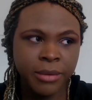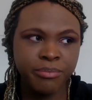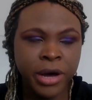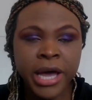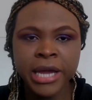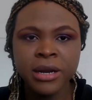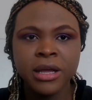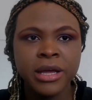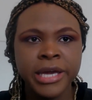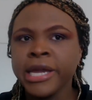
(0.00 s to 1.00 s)
But
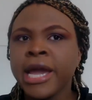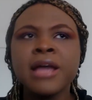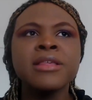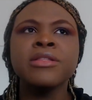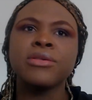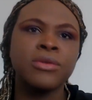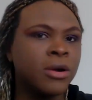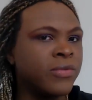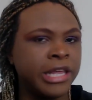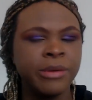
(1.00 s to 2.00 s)
he hasn't
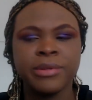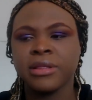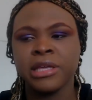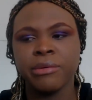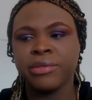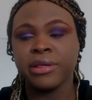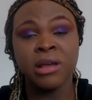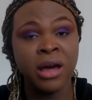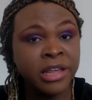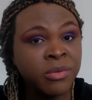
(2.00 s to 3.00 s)
deserved it. He was
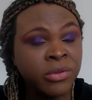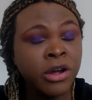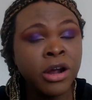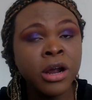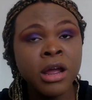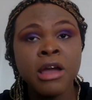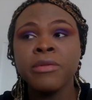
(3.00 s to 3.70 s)
dishonest with her.